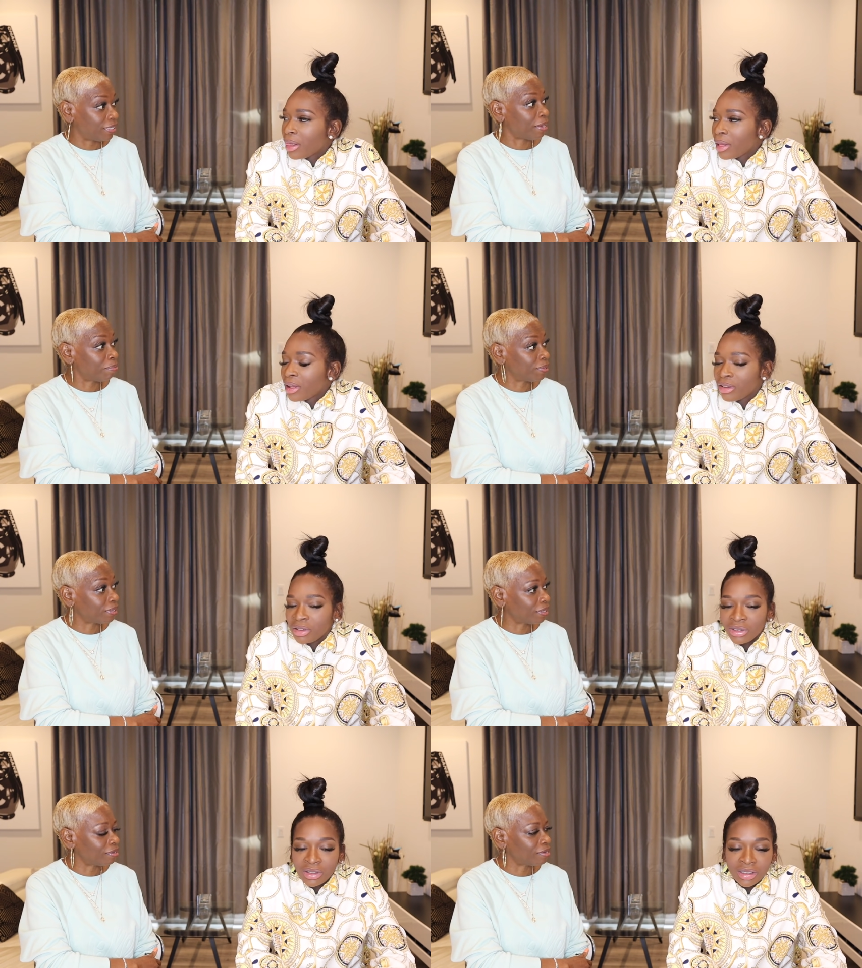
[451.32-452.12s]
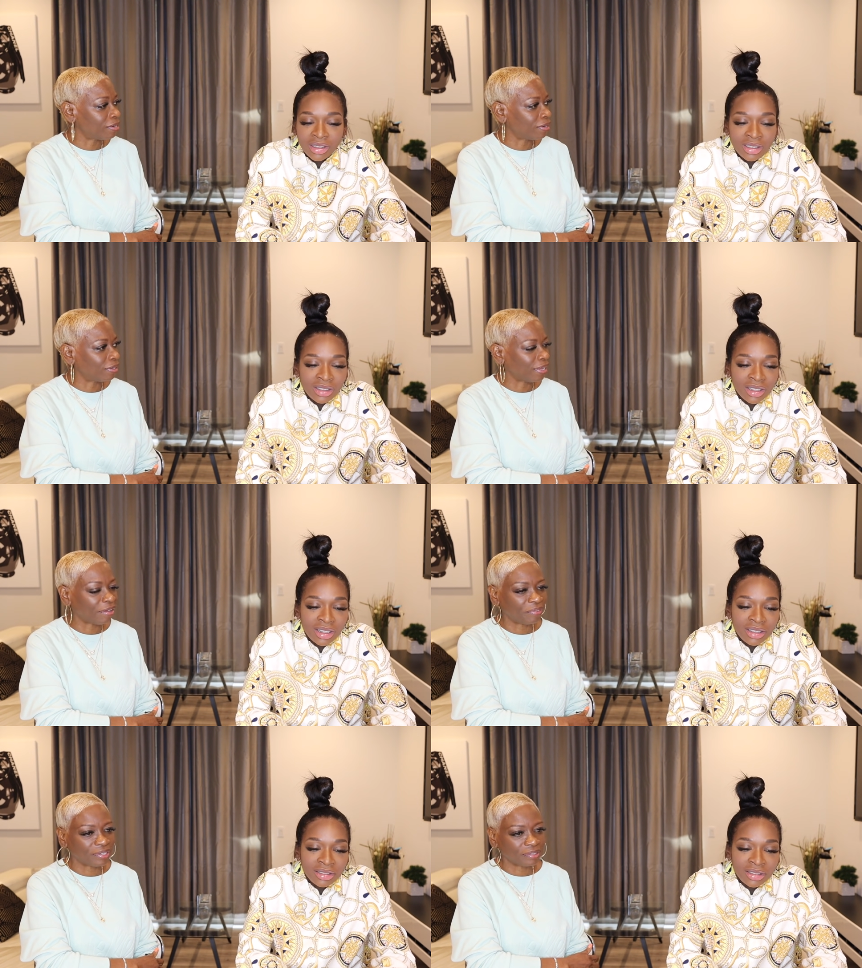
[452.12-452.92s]
Speaker 1: that book and and, and
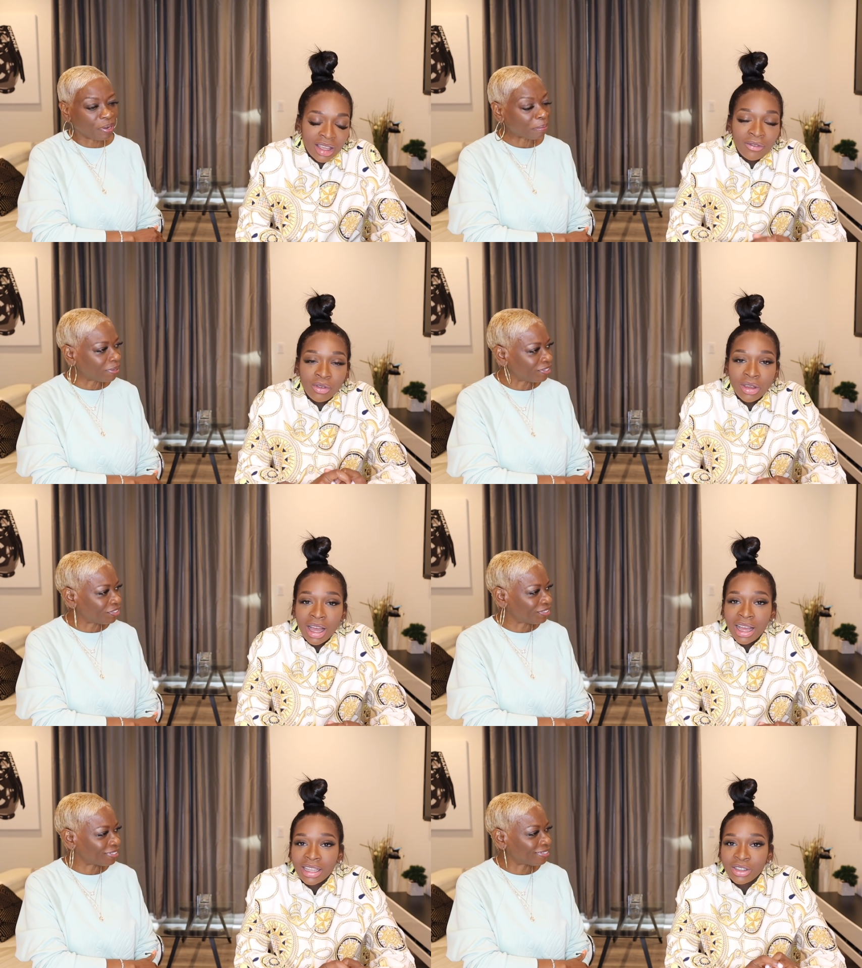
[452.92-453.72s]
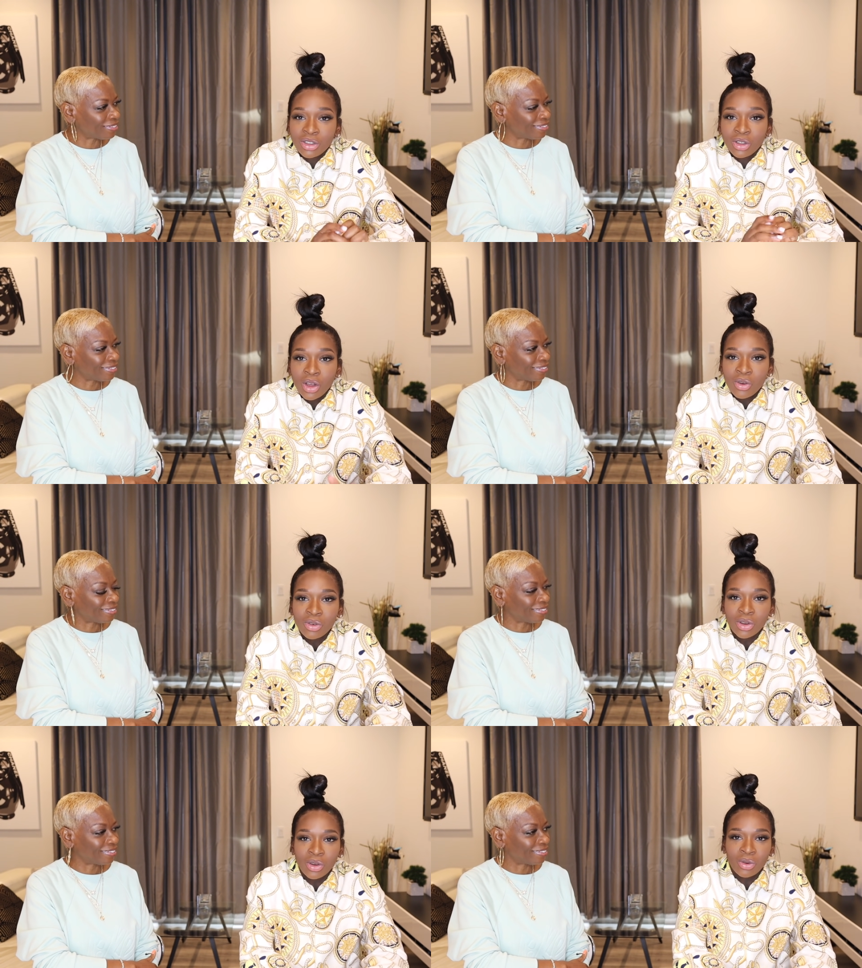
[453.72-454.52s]
have it published. If you
Speaker 2: guys
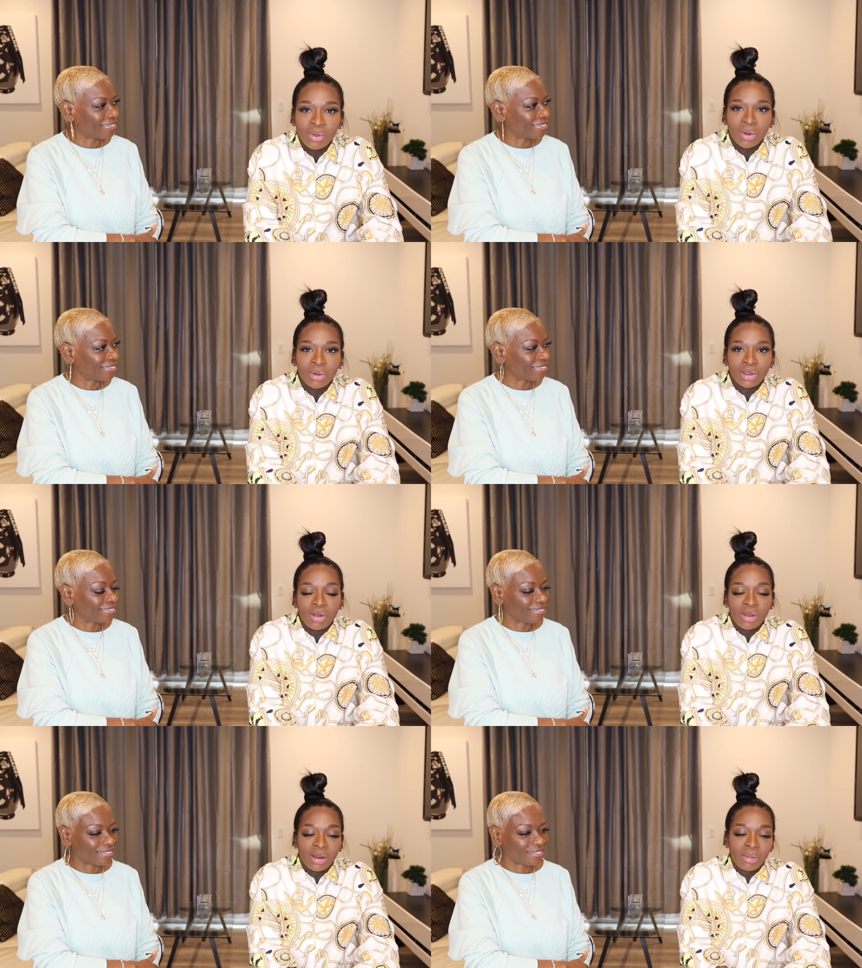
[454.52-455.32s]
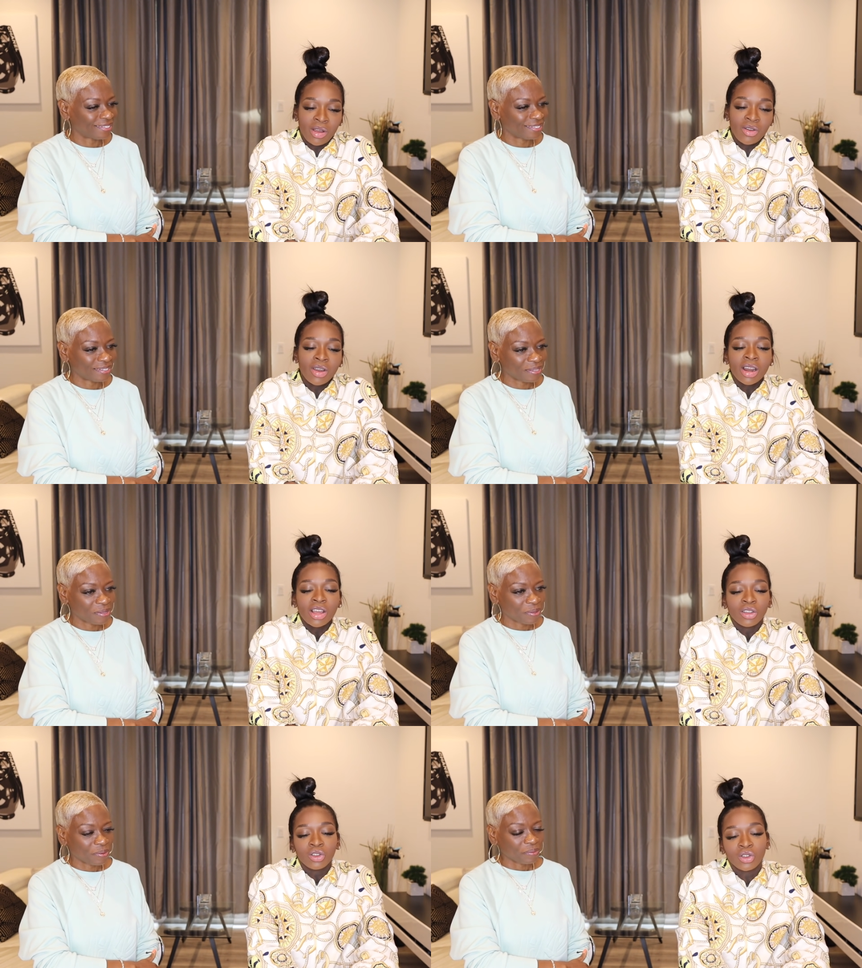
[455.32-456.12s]
don't know what we're talking about,
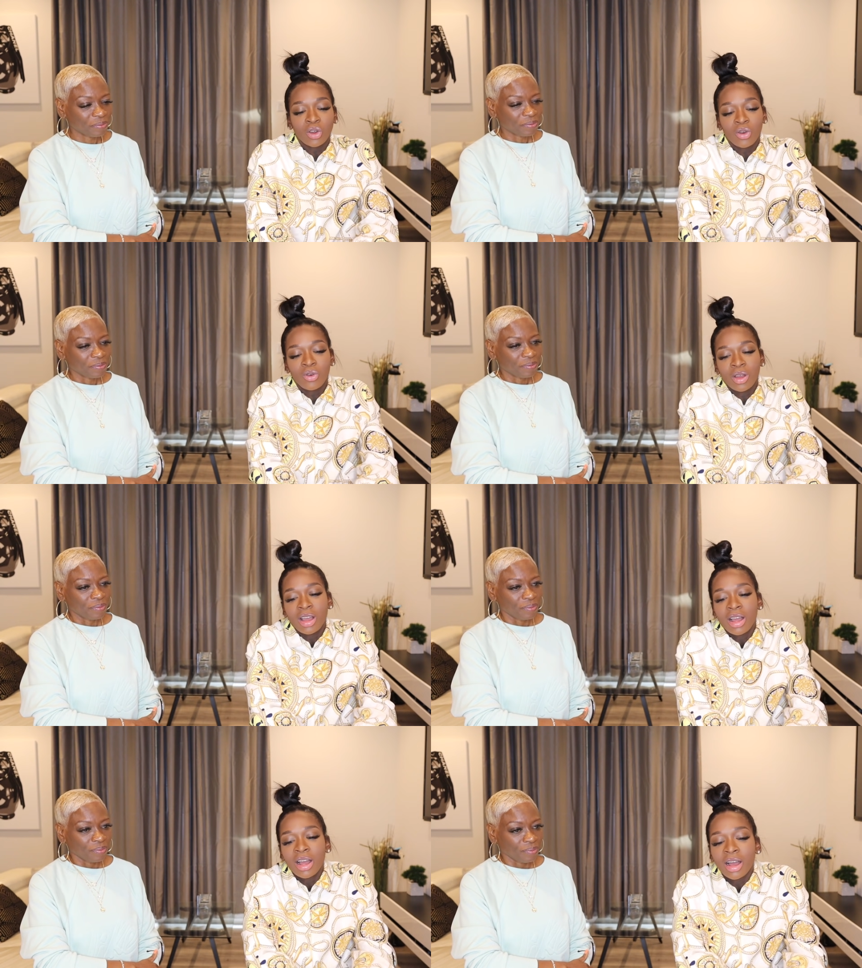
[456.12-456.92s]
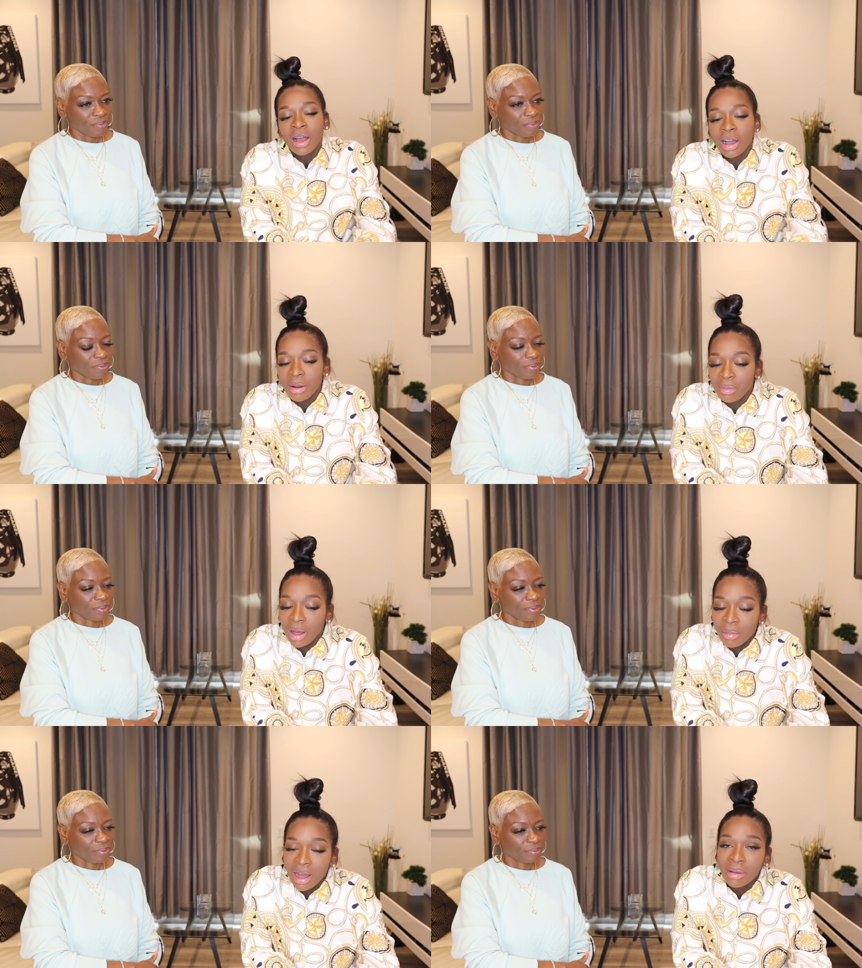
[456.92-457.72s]
so. Uh,
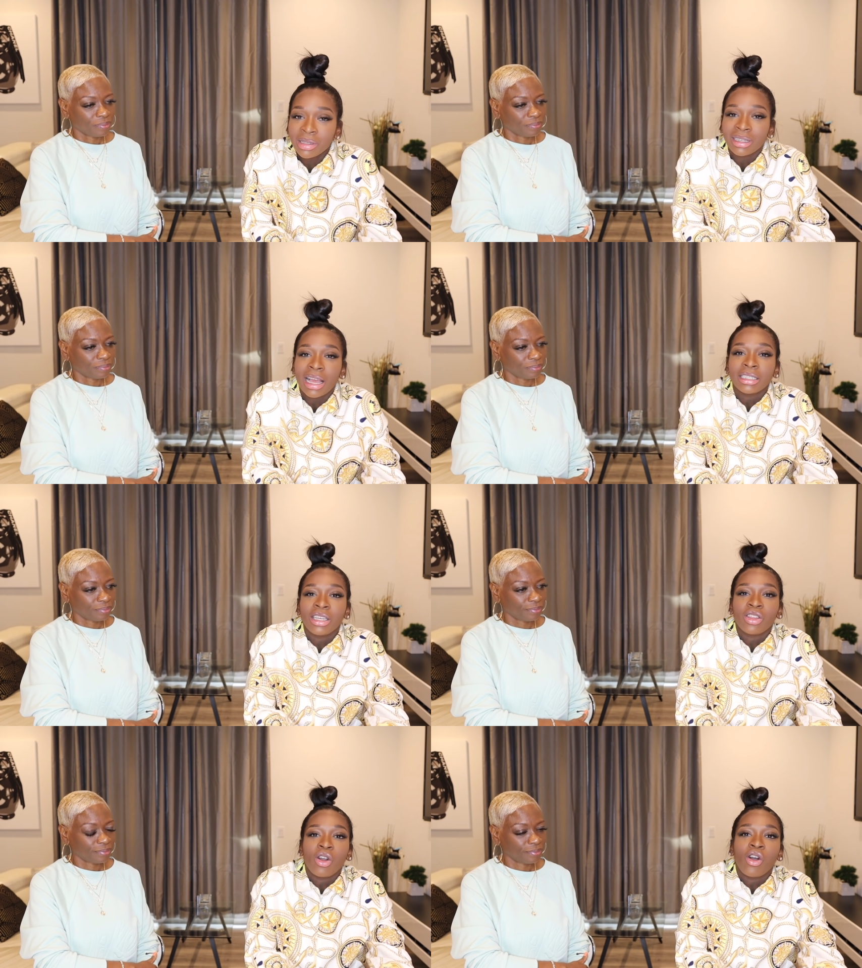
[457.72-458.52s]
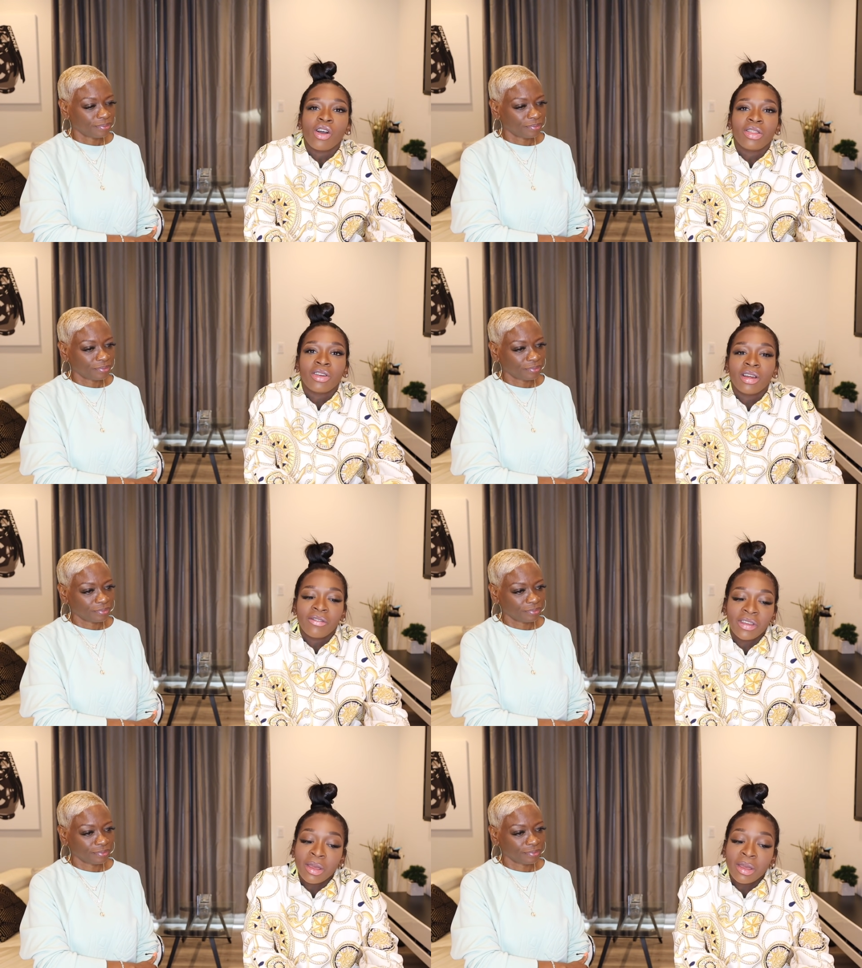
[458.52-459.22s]
my mom is actually the author of